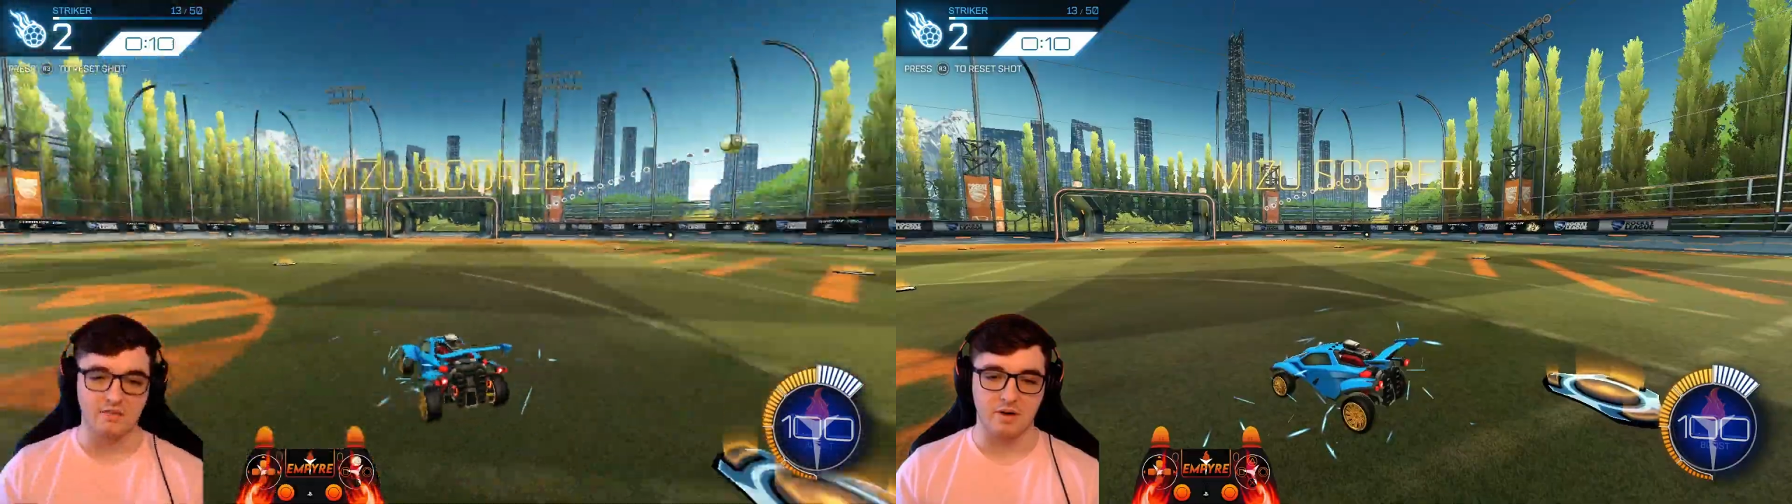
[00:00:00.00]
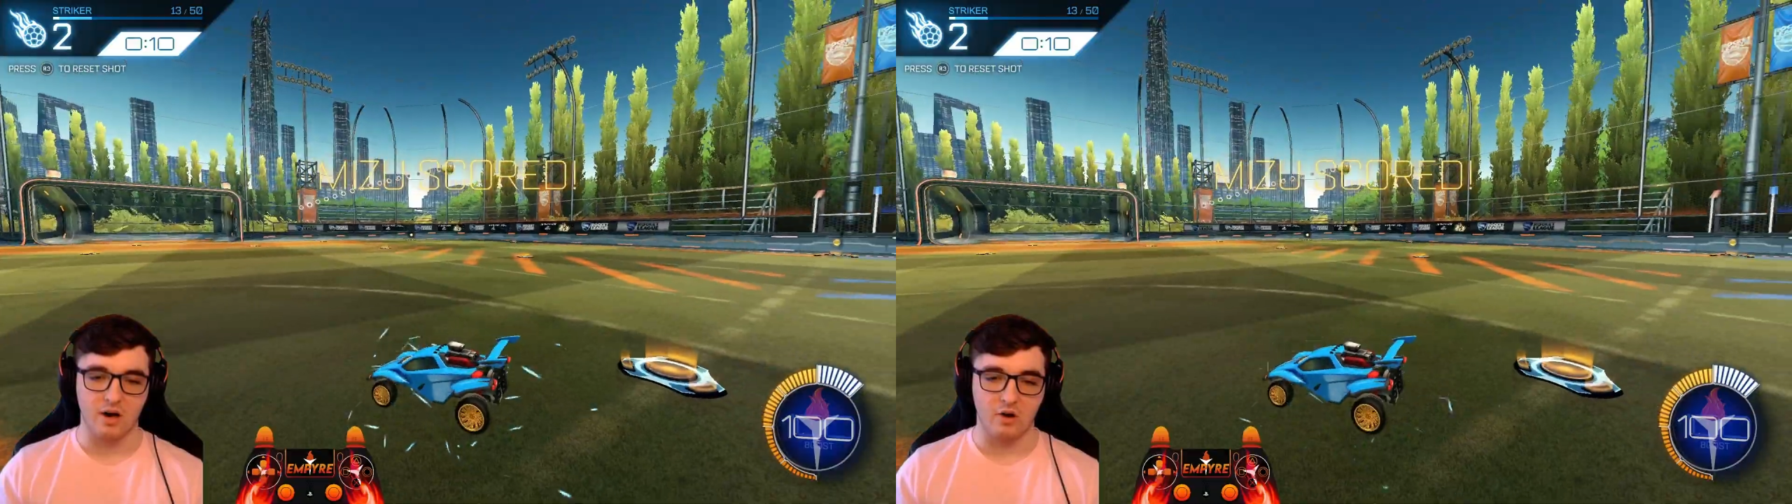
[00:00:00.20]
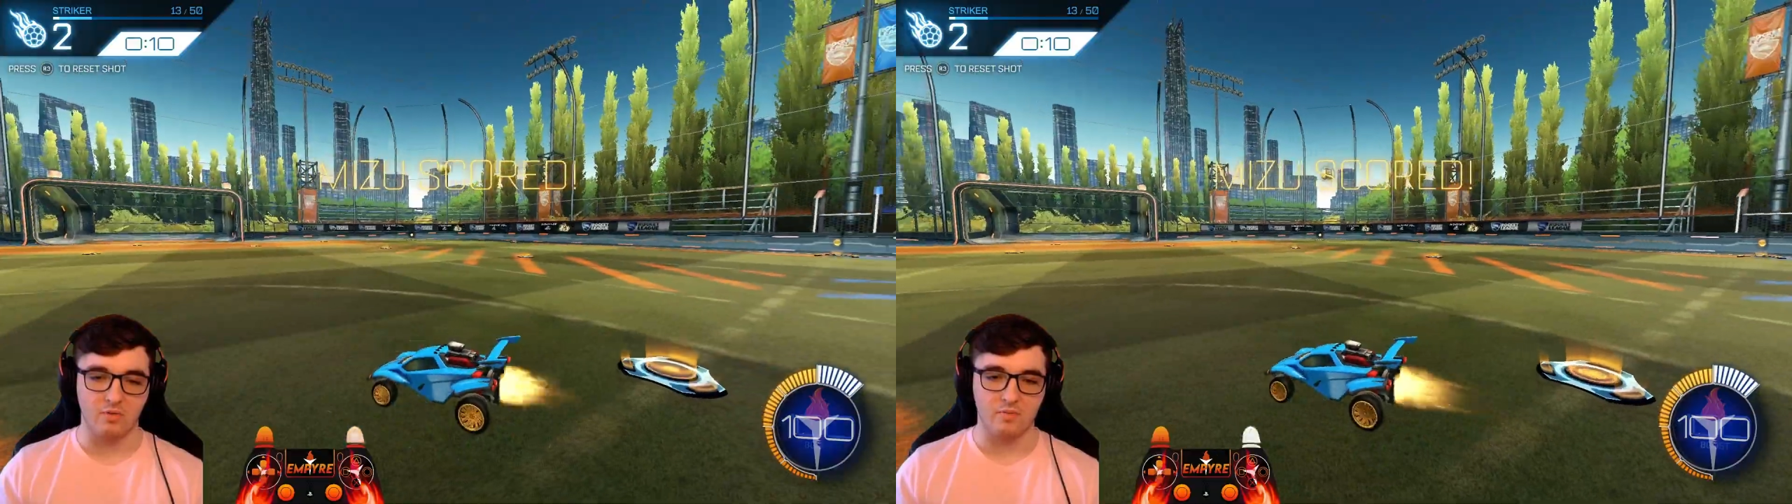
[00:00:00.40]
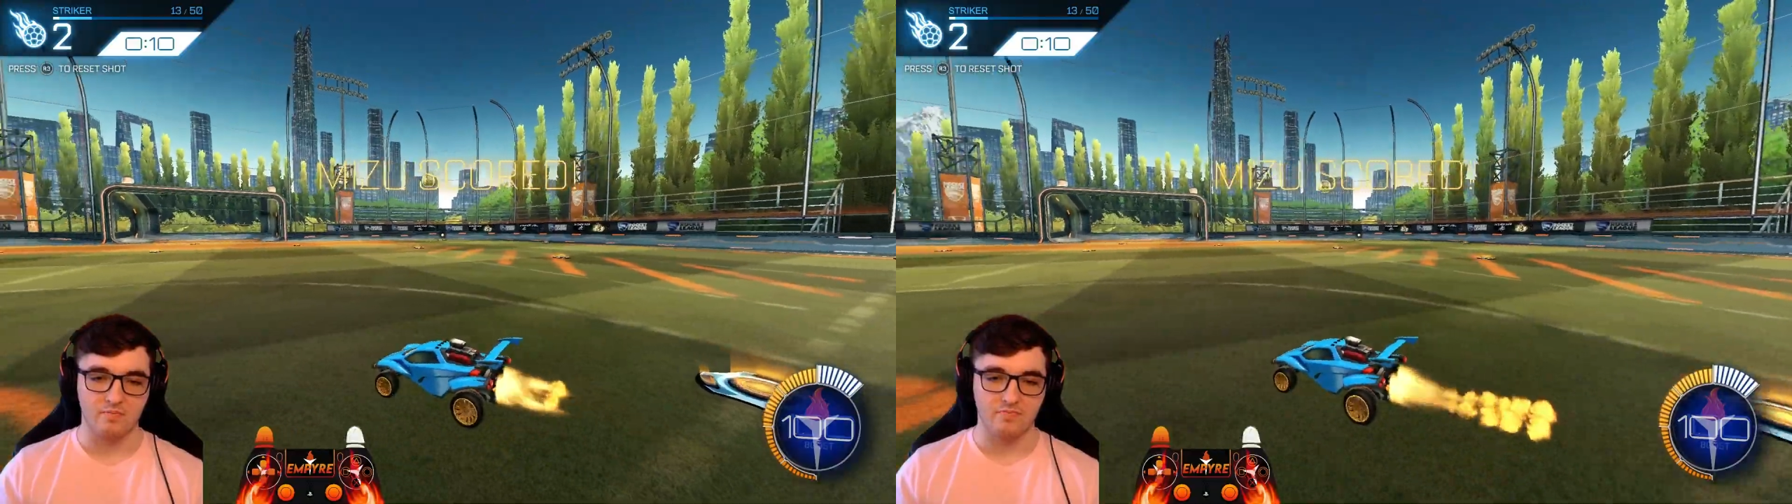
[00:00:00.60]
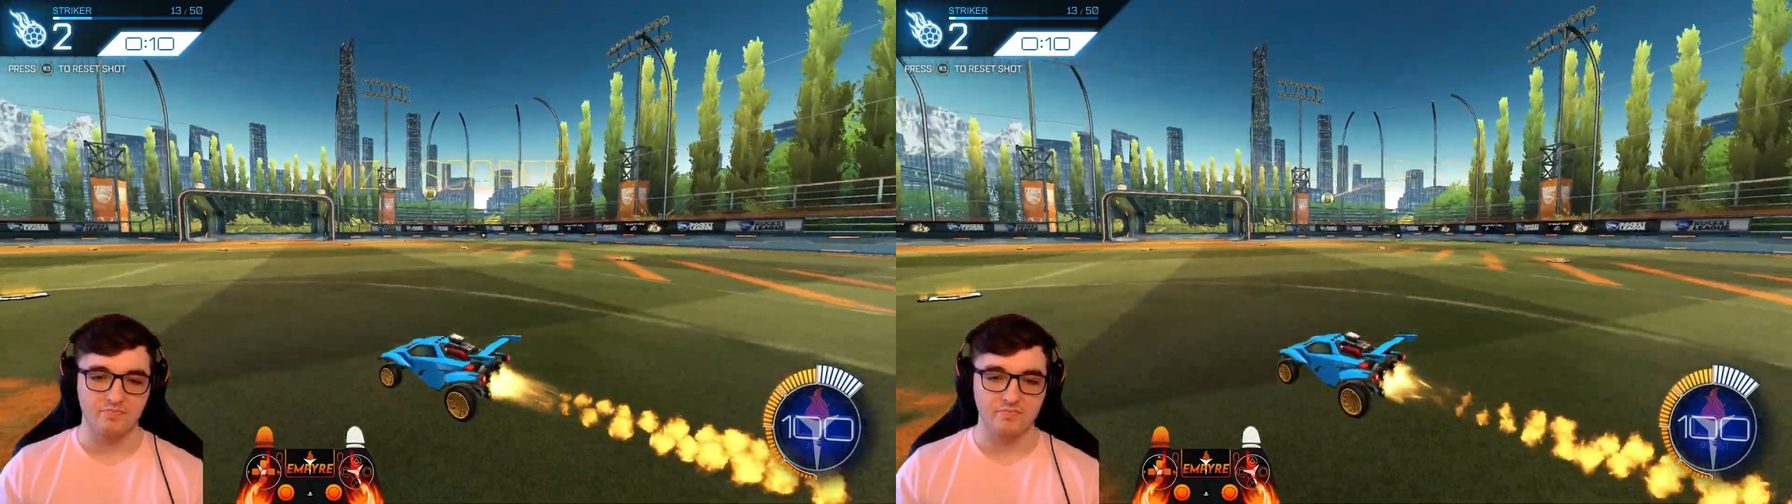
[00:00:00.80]
about
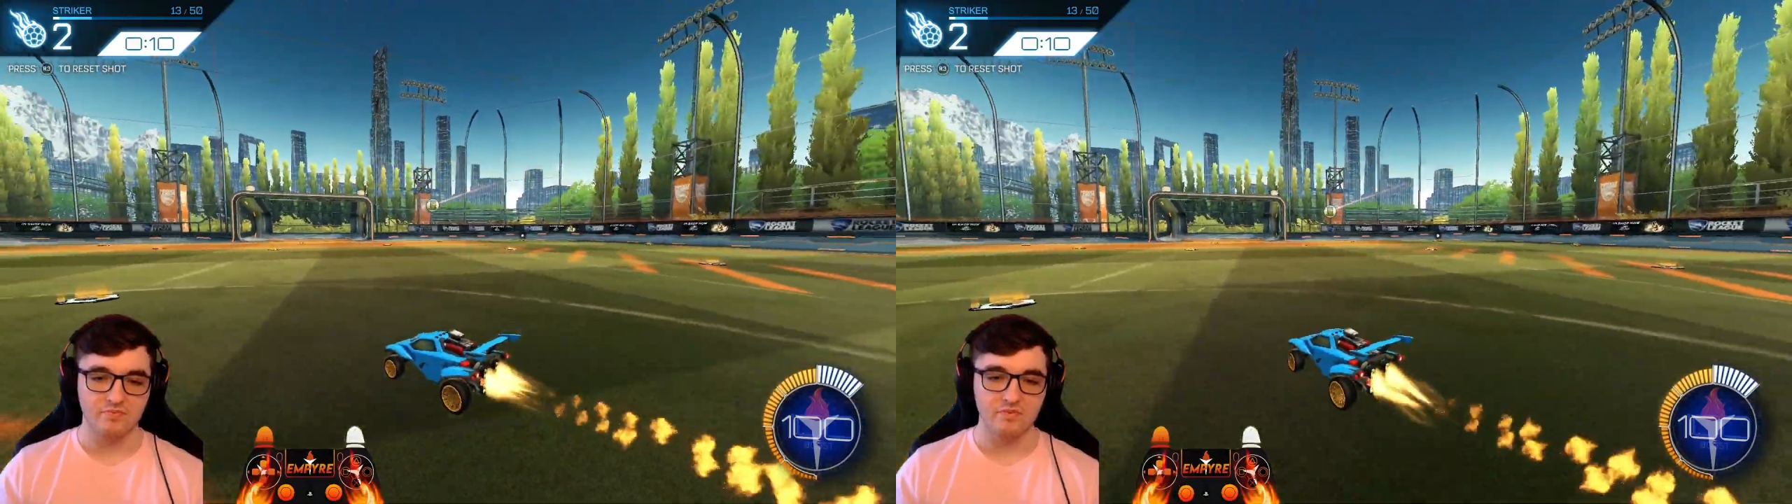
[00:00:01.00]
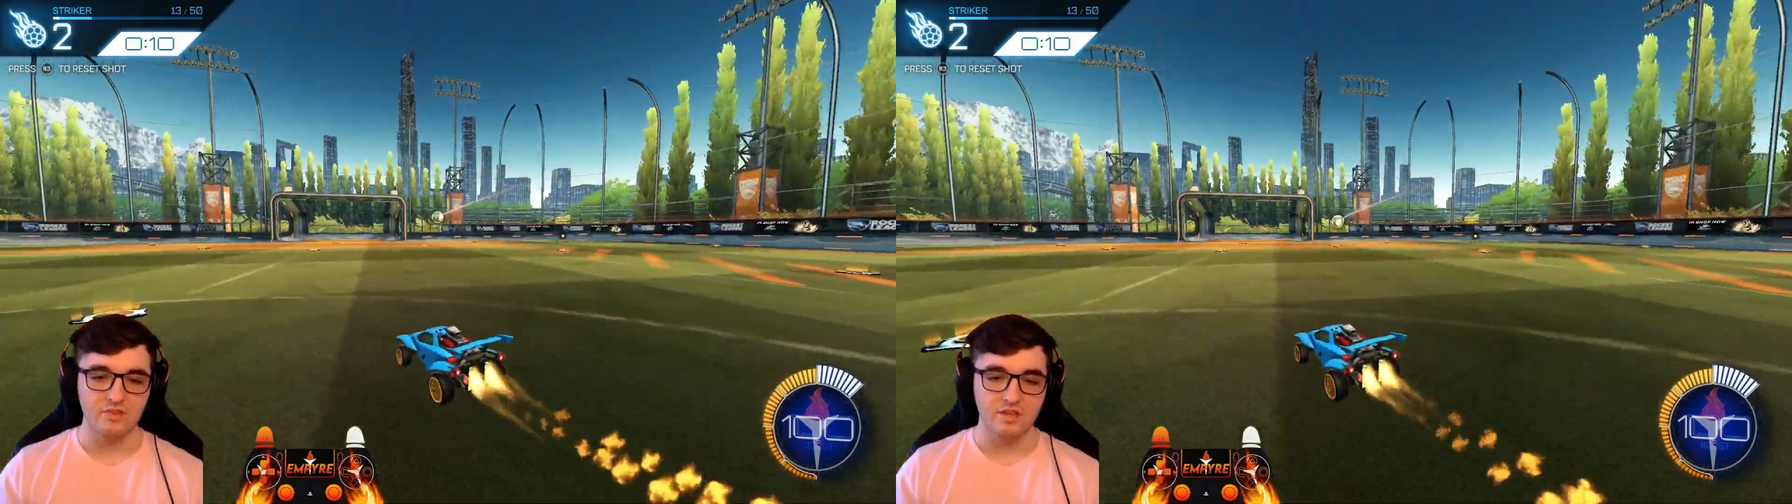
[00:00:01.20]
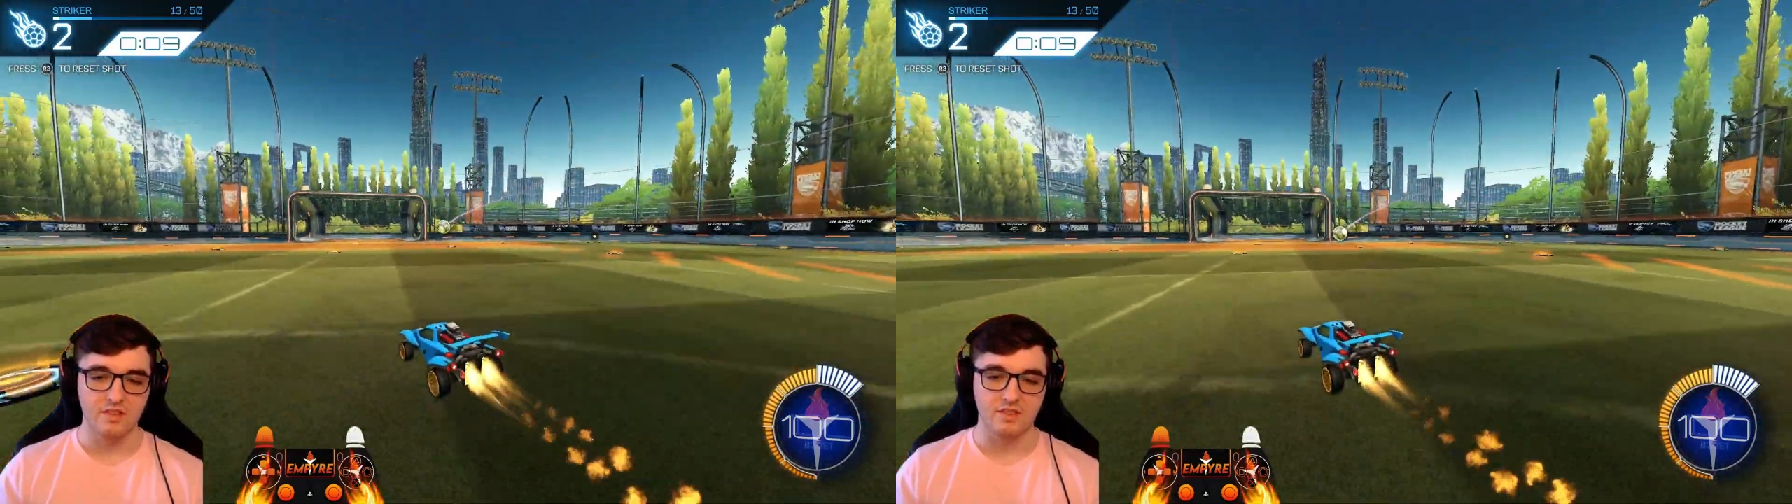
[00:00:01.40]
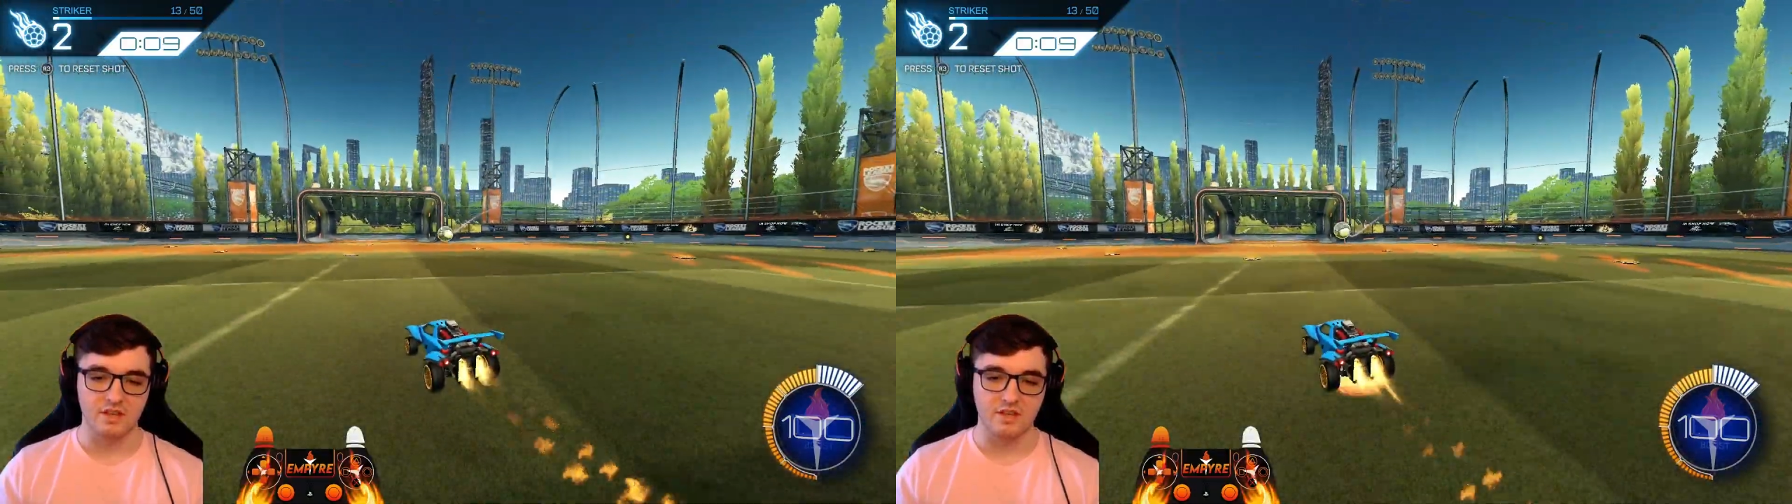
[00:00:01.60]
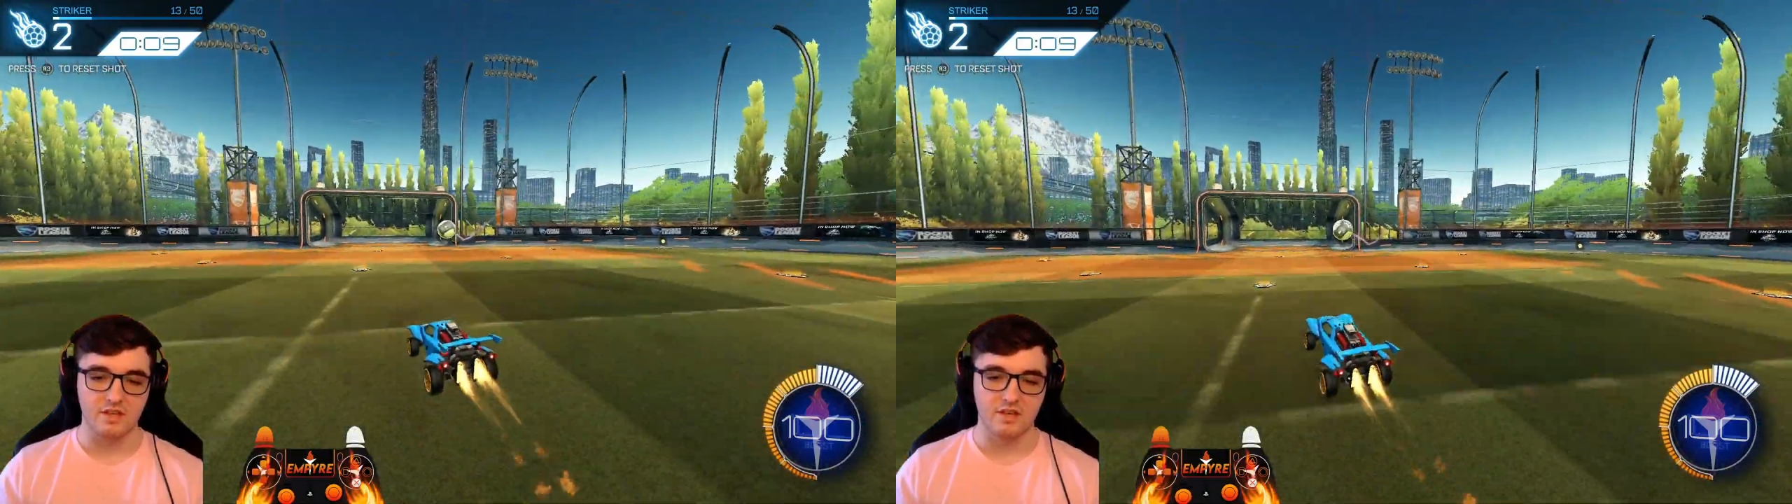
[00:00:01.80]

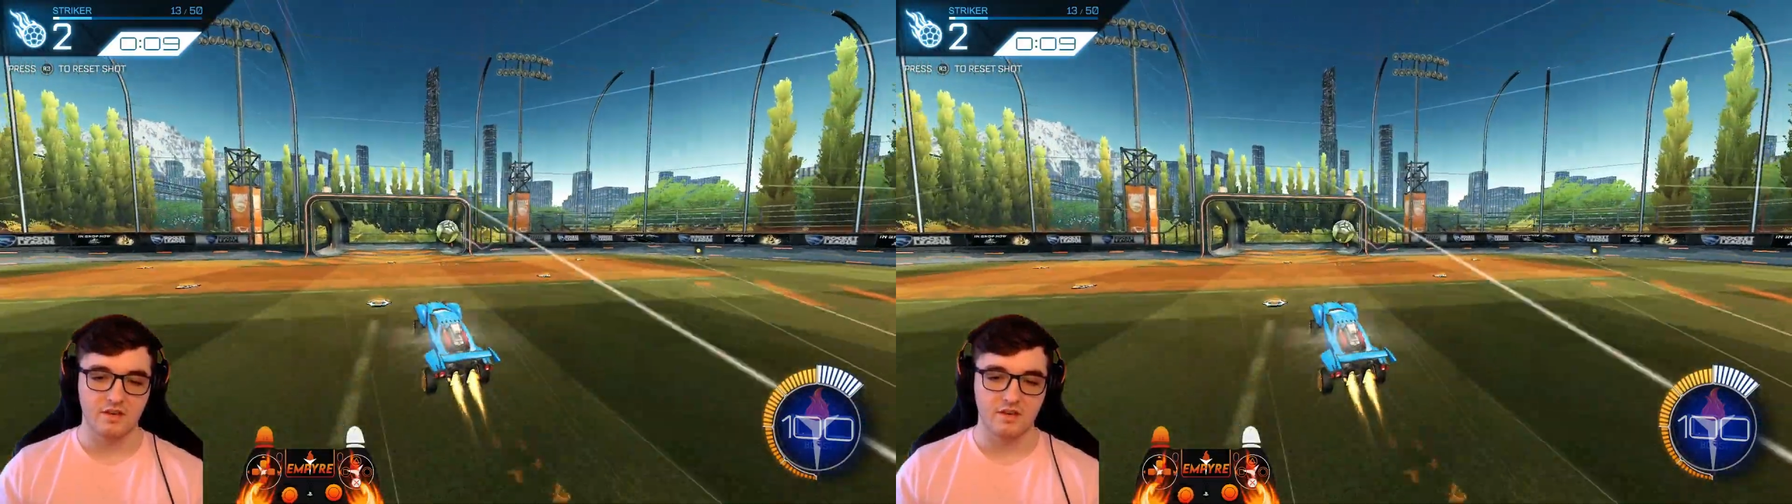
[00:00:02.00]
the